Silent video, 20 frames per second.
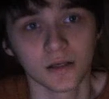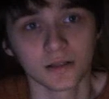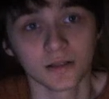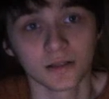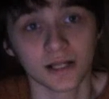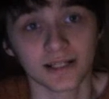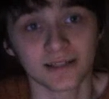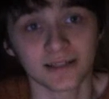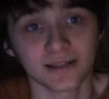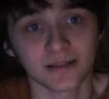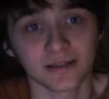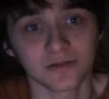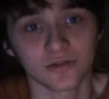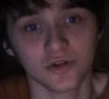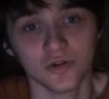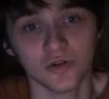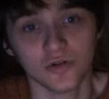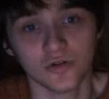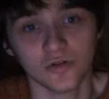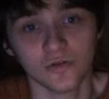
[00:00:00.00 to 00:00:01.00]
So that's
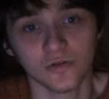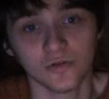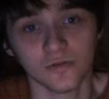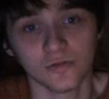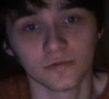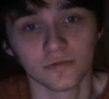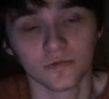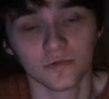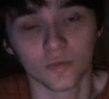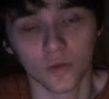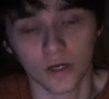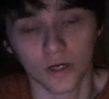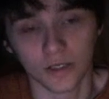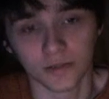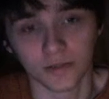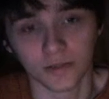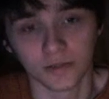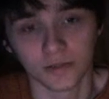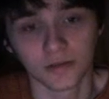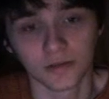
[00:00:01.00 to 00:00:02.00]
2 for
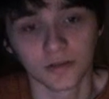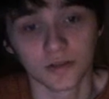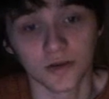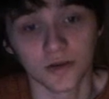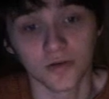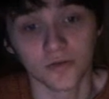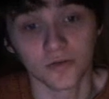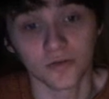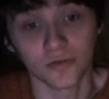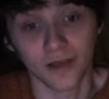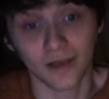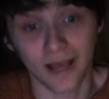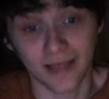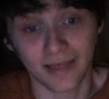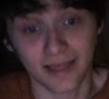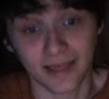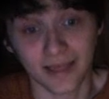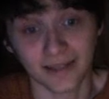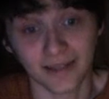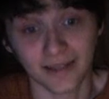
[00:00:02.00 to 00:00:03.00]
1. So,
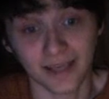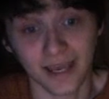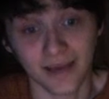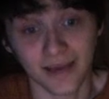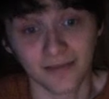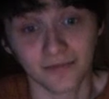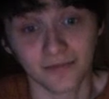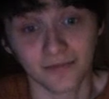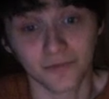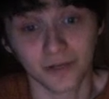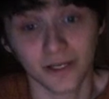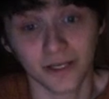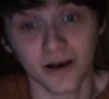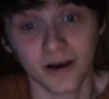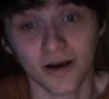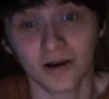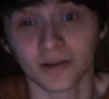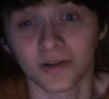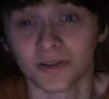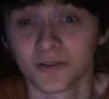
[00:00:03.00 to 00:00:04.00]
and then you get 3
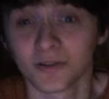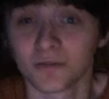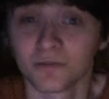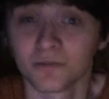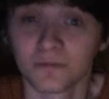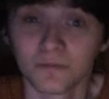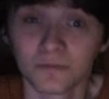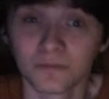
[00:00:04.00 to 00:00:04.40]
cards